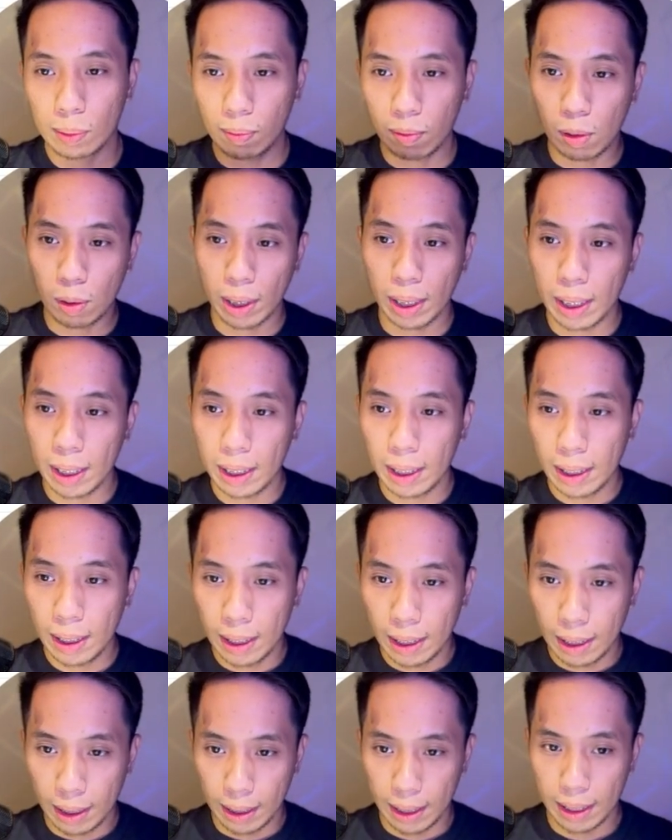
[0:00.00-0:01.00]
for
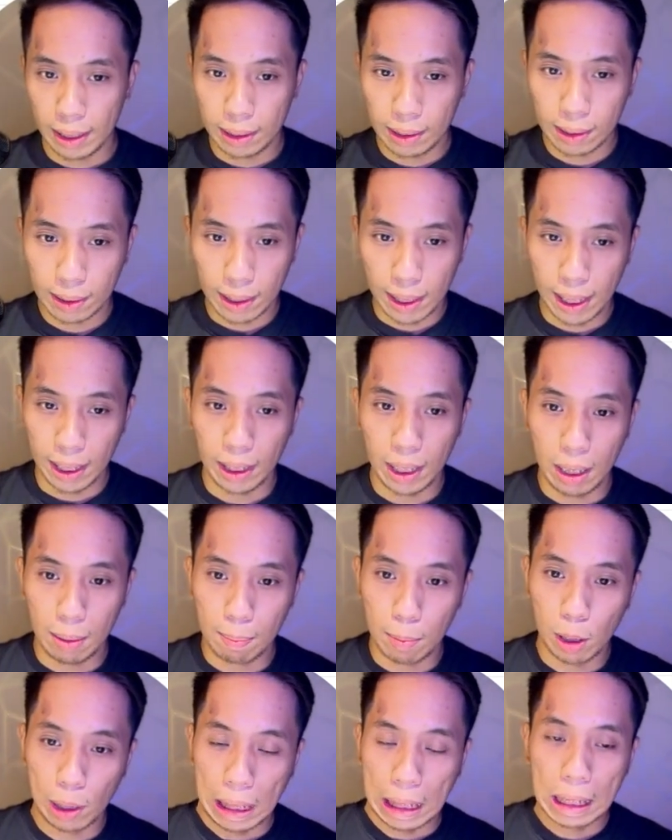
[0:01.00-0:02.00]
this clay
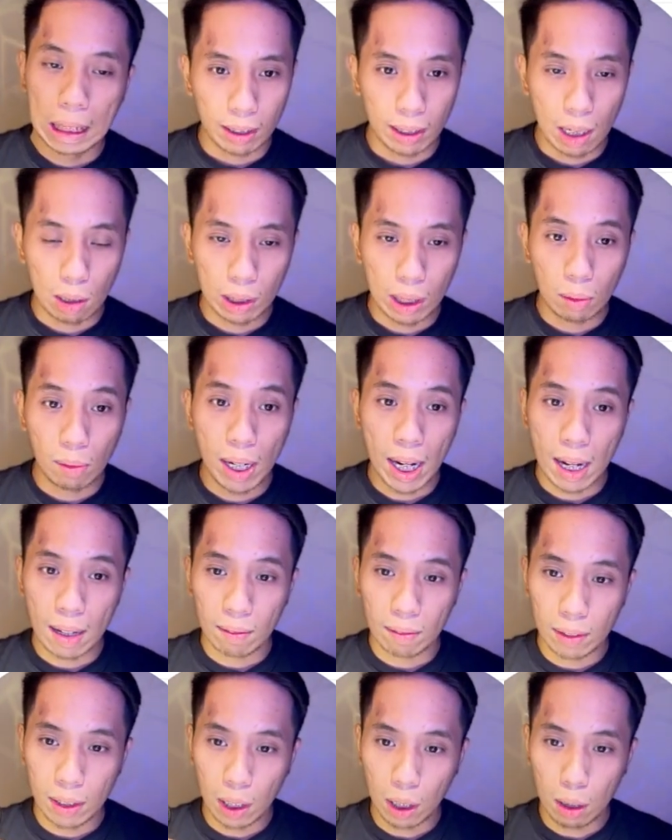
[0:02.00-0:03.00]
table. Now that we
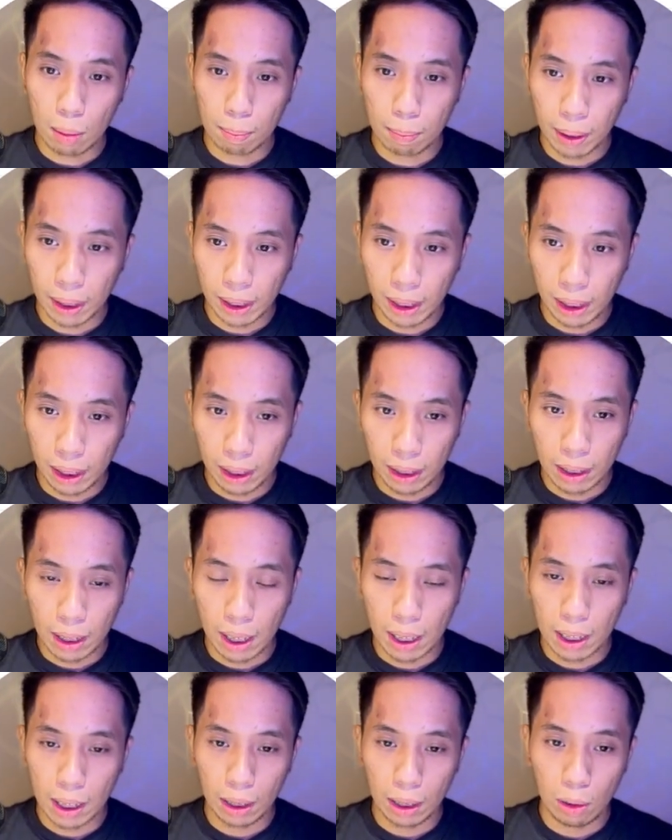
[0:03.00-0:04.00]
have the company
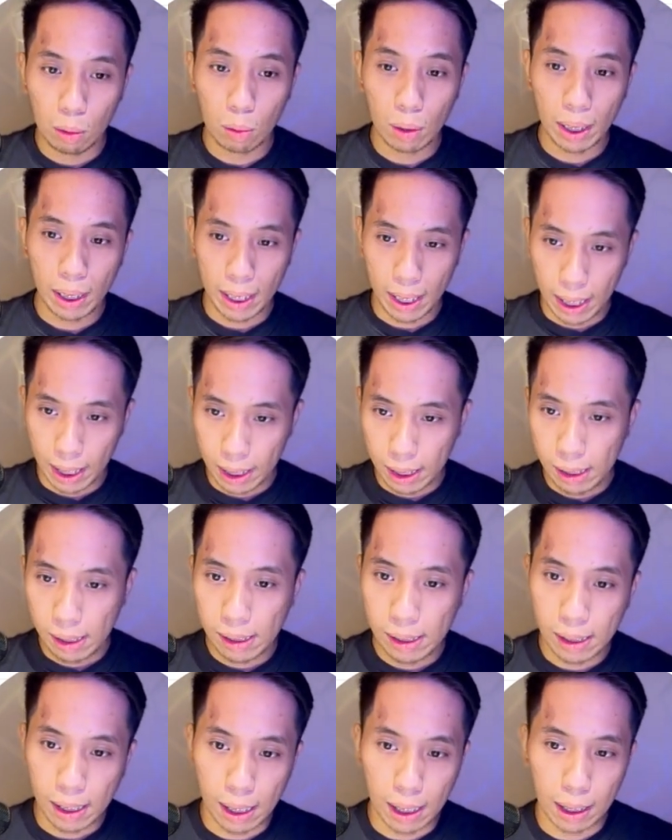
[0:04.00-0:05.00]
URL,
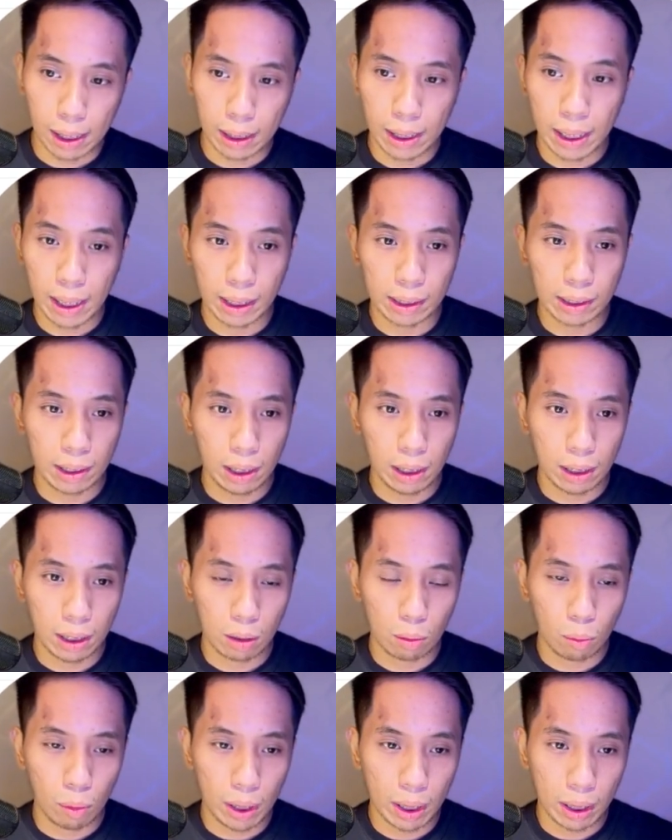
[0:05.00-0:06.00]
the next thing
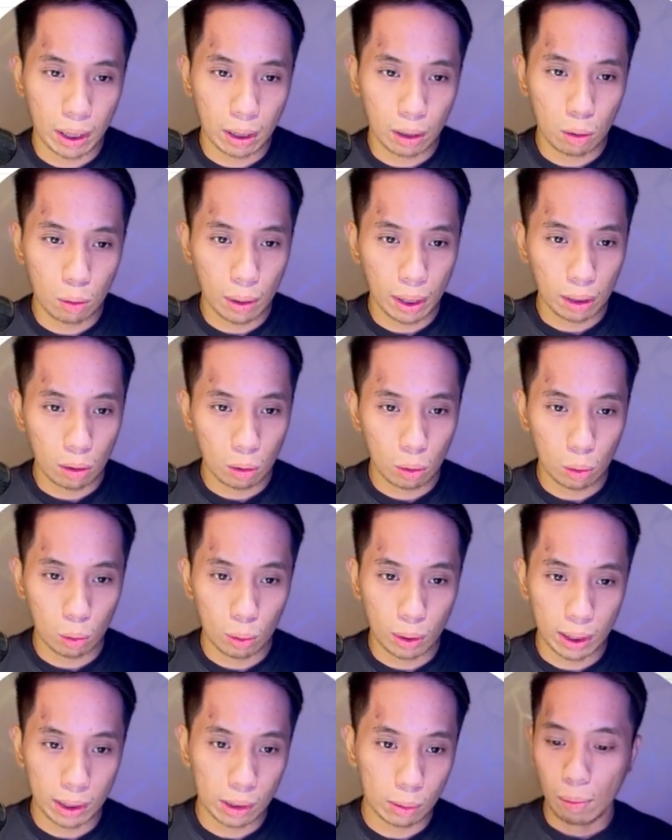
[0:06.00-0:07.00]
that we are going to do
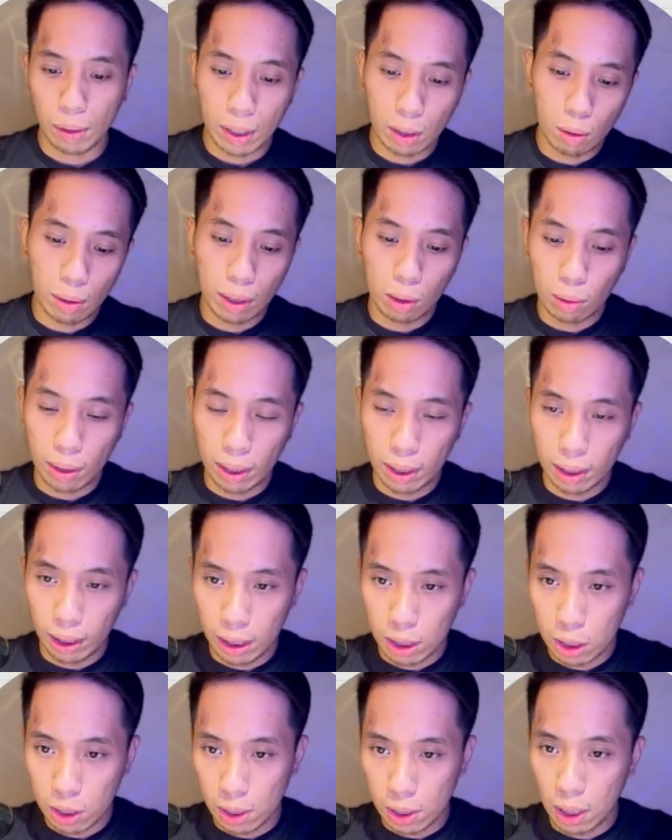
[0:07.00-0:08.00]
is we're going to
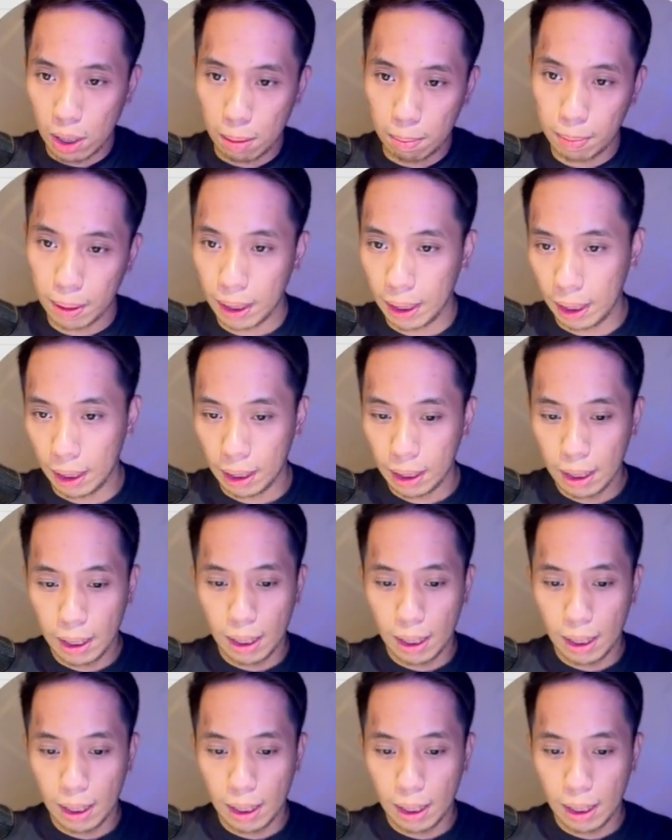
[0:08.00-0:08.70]
enrich the company.